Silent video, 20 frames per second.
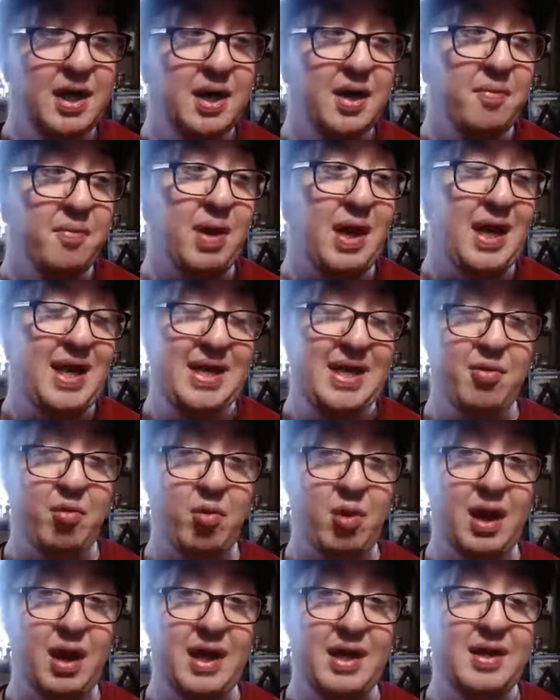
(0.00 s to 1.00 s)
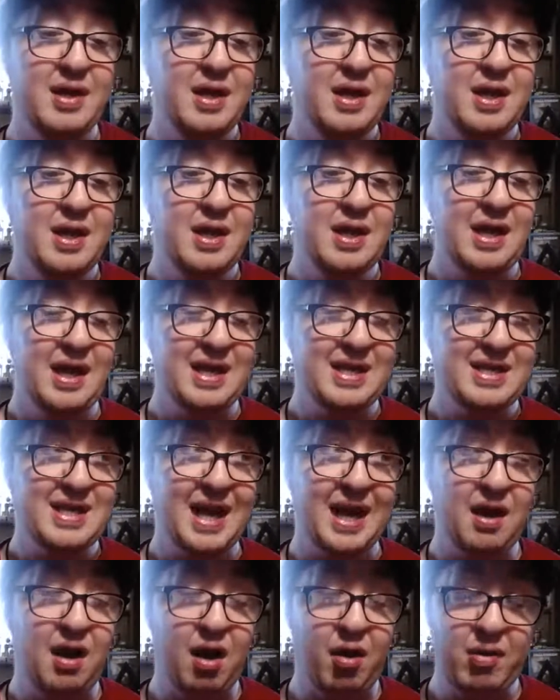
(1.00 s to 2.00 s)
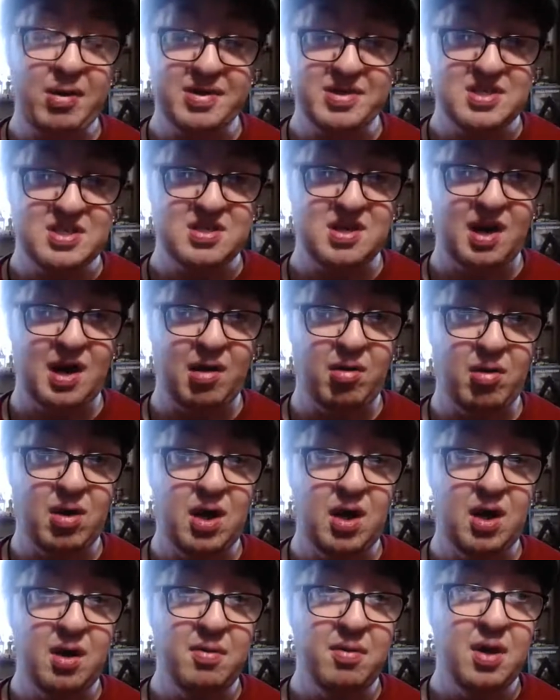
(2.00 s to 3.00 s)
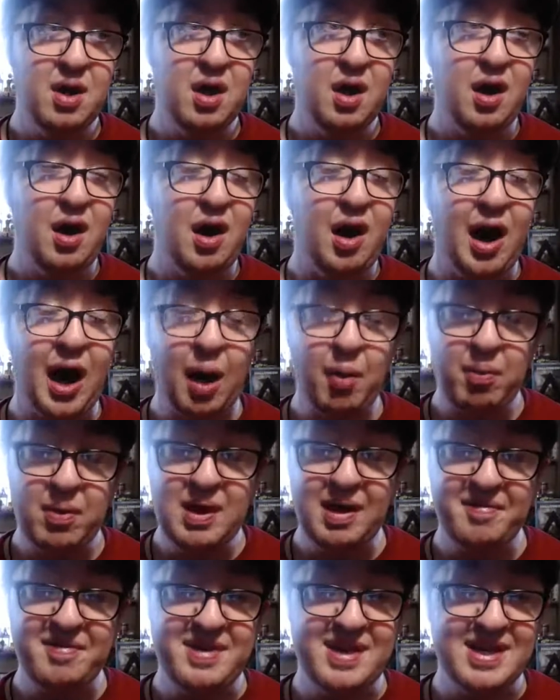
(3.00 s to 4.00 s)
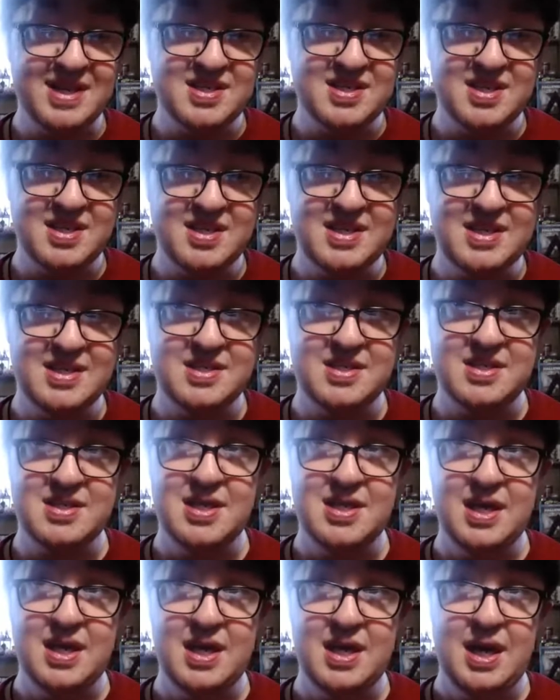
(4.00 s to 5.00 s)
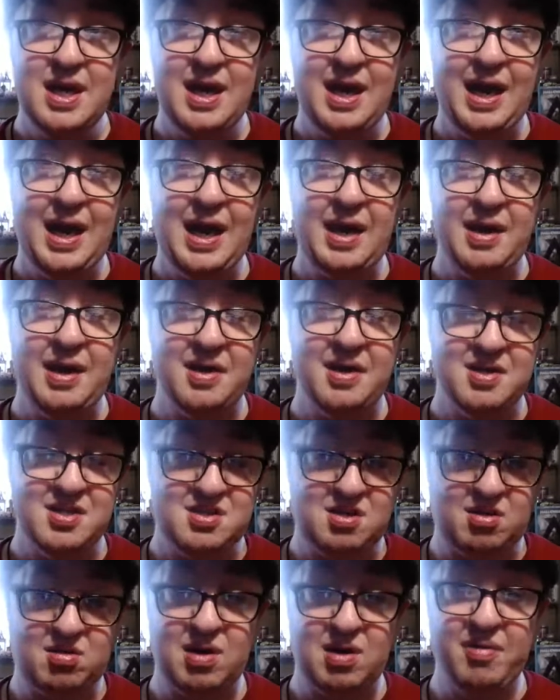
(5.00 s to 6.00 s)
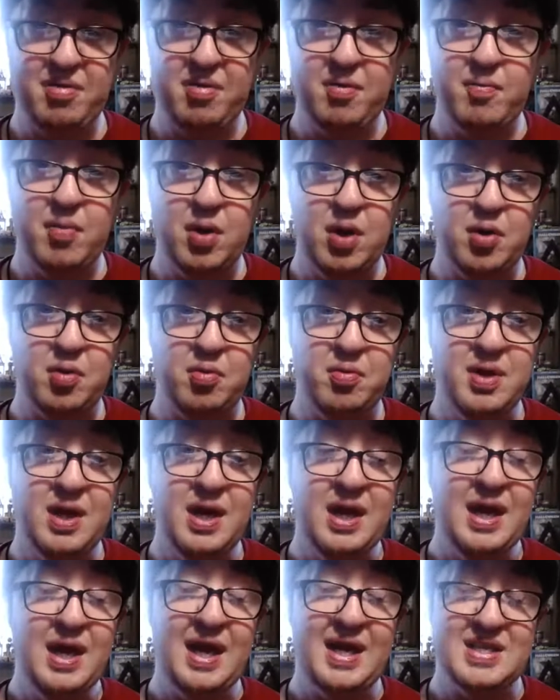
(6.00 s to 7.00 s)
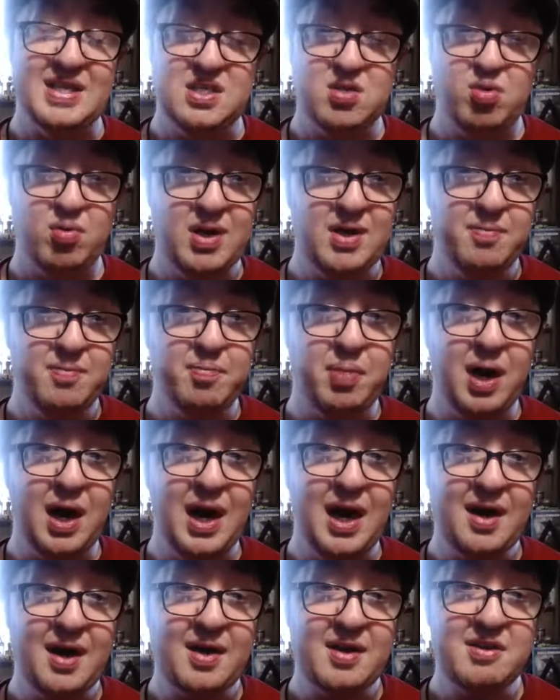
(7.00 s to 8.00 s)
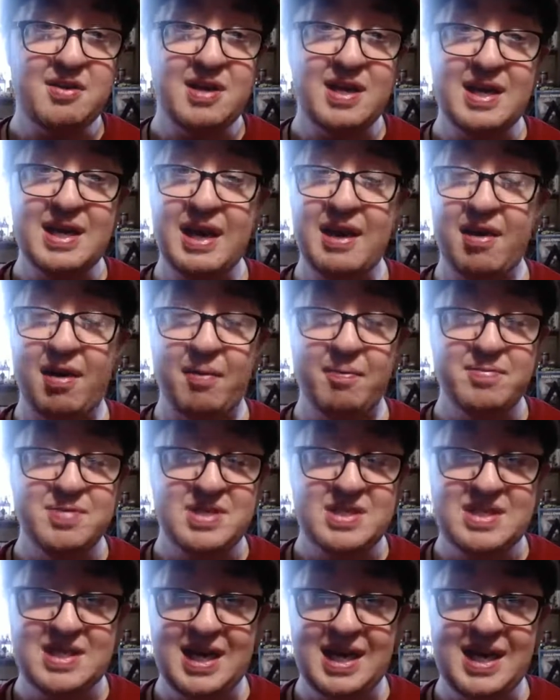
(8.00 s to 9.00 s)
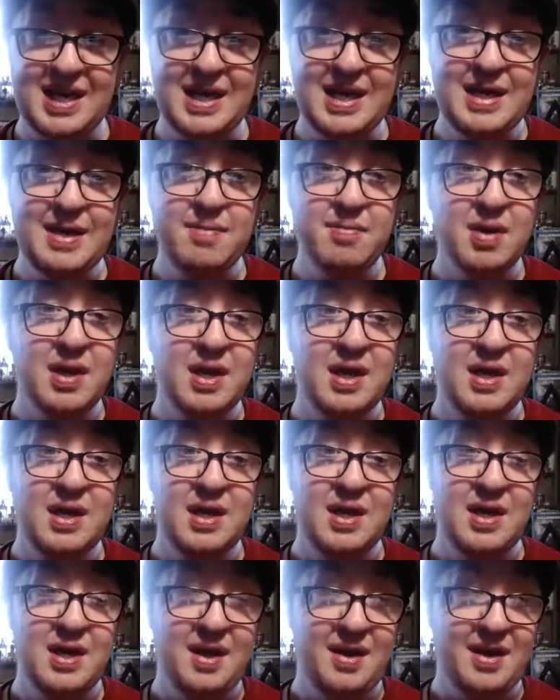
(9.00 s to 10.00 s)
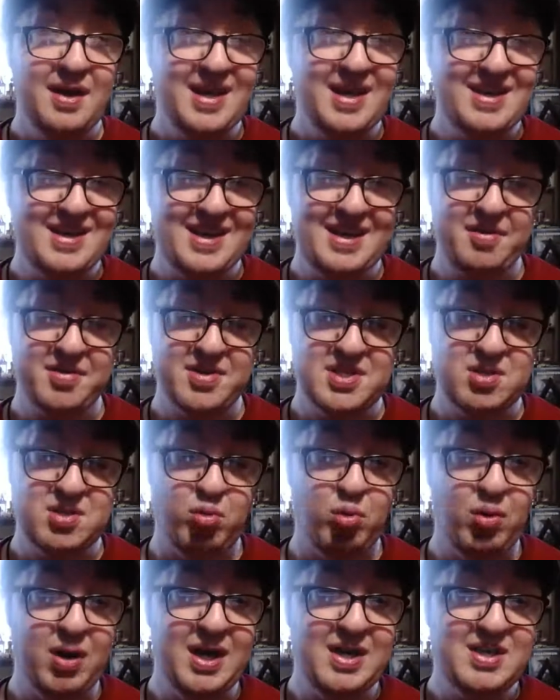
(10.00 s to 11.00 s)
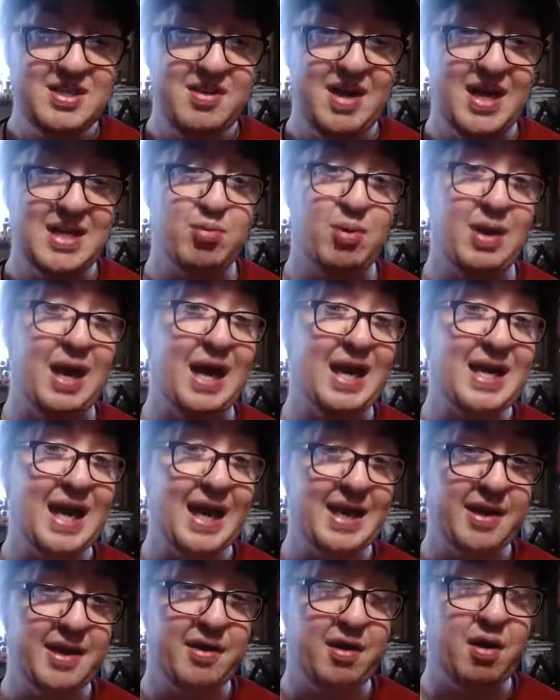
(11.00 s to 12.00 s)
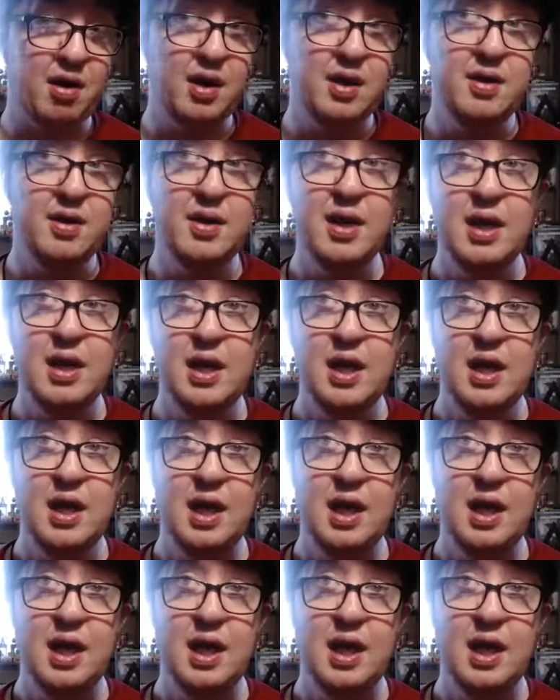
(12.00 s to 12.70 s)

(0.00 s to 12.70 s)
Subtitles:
But anyway, it's got Aria of Sorrow, Harmony of Dissonance, and a Circle of the Moon. It's $20. You can get it on Steam, Nintendo Switch. That's what I got it on.